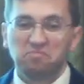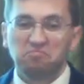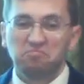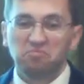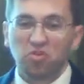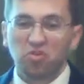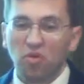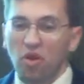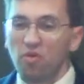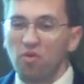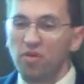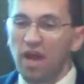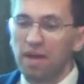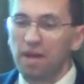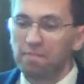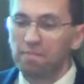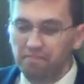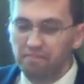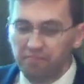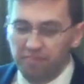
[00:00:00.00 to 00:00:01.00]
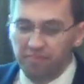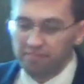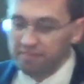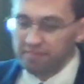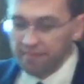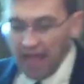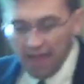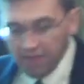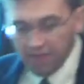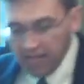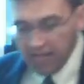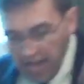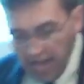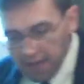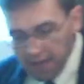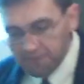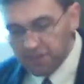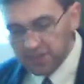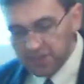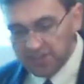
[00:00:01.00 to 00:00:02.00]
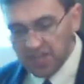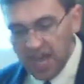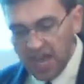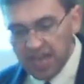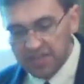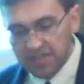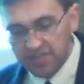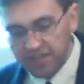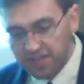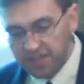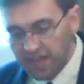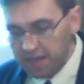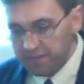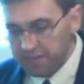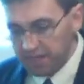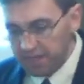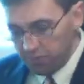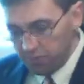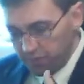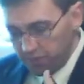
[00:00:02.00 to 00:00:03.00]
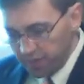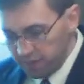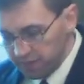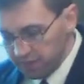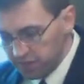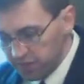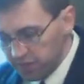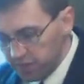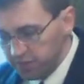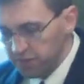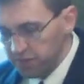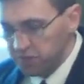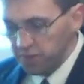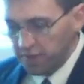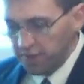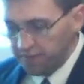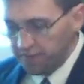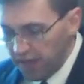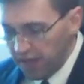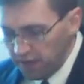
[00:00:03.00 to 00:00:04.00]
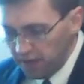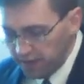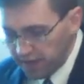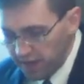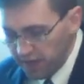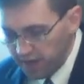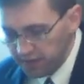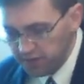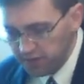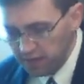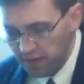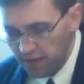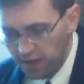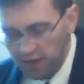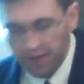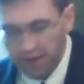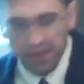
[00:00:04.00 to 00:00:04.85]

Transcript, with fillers: grown up having it emphasized to them you know, we're the Jews, we follow God's law,